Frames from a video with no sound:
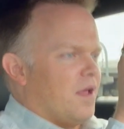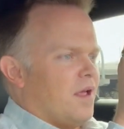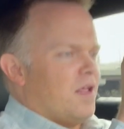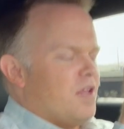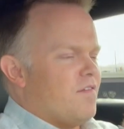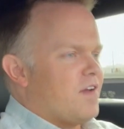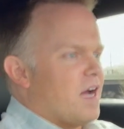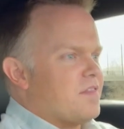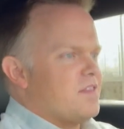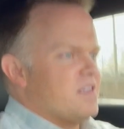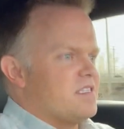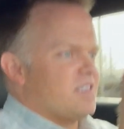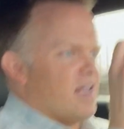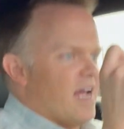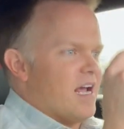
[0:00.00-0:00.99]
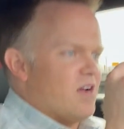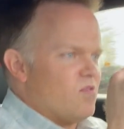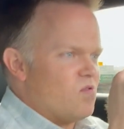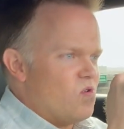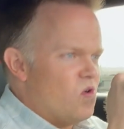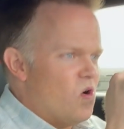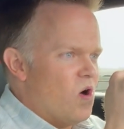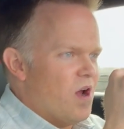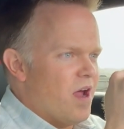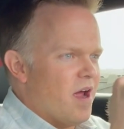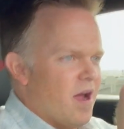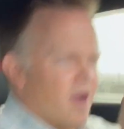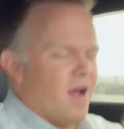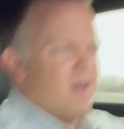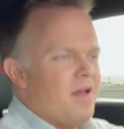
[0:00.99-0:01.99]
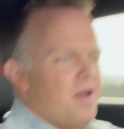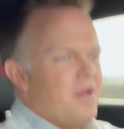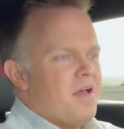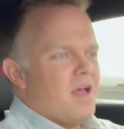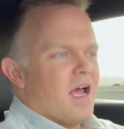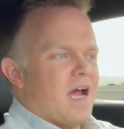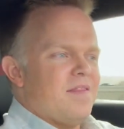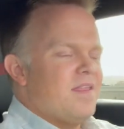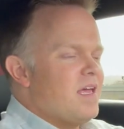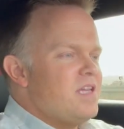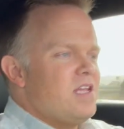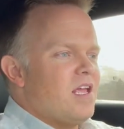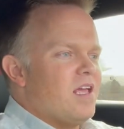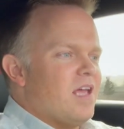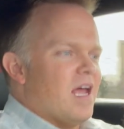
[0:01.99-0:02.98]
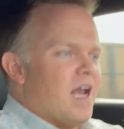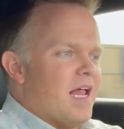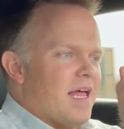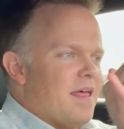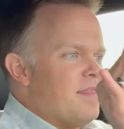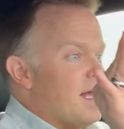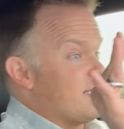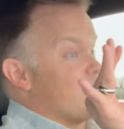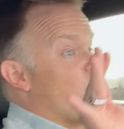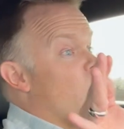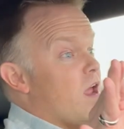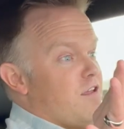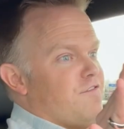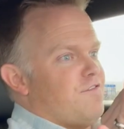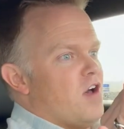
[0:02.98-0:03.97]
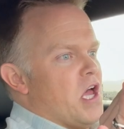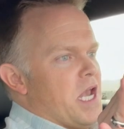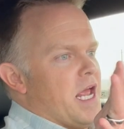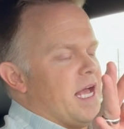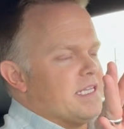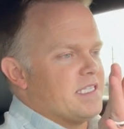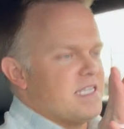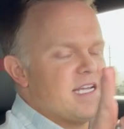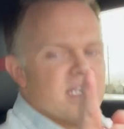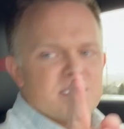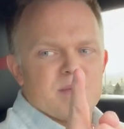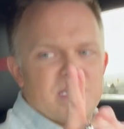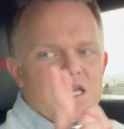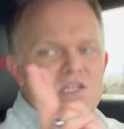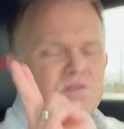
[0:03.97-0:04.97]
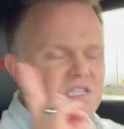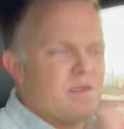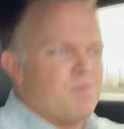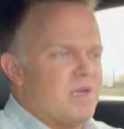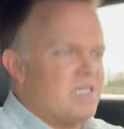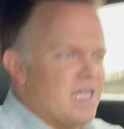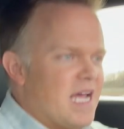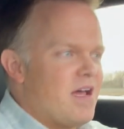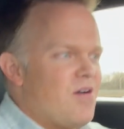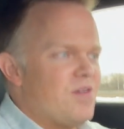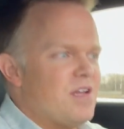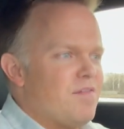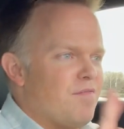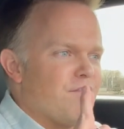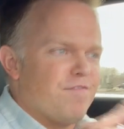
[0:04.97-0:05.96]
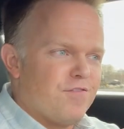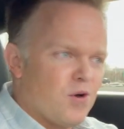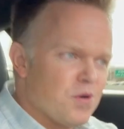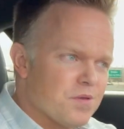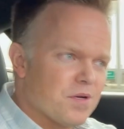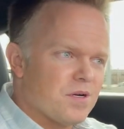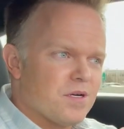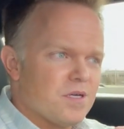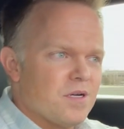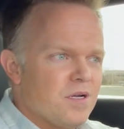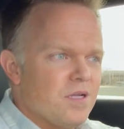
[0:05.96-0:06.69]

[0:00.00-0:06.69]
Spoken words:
you've got this like, oh yeah, and then and that's way fun as is. But then you dip it down even further,